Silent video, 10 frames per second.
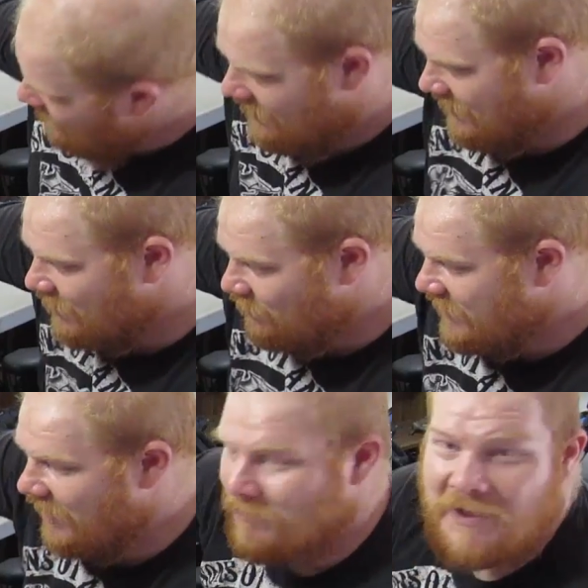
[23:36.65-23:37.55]
and you
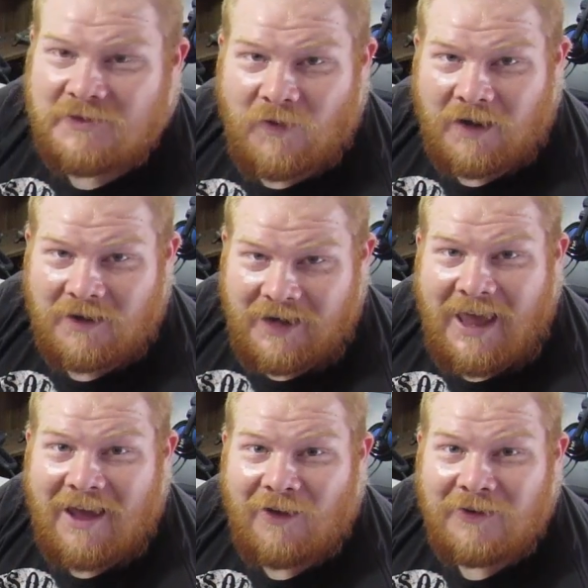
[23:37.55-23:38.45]
tape this fucker
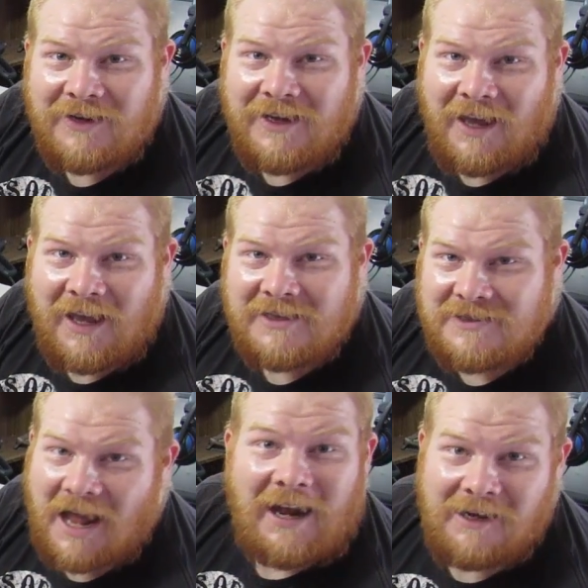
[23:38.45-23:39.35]
down, it's
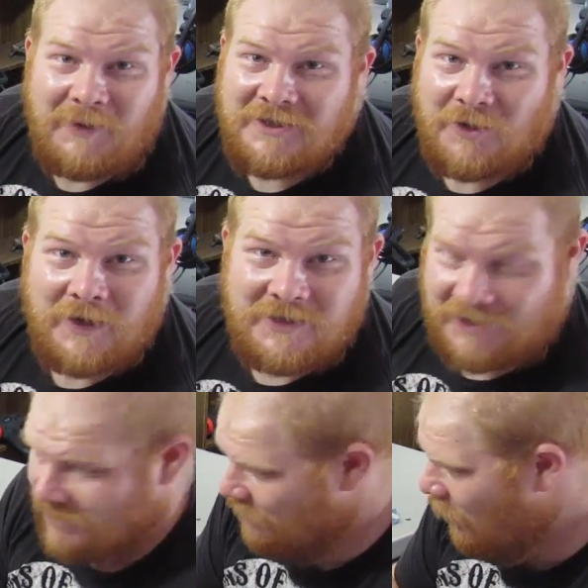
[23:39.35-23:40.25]
not going to be 2
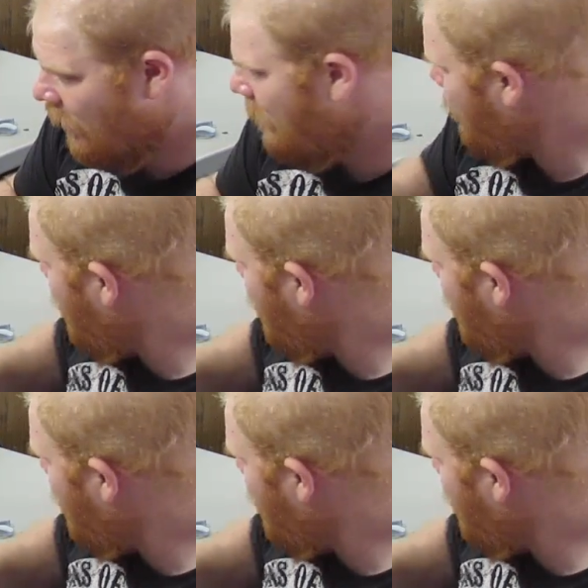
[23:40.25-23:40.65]
inches anymore.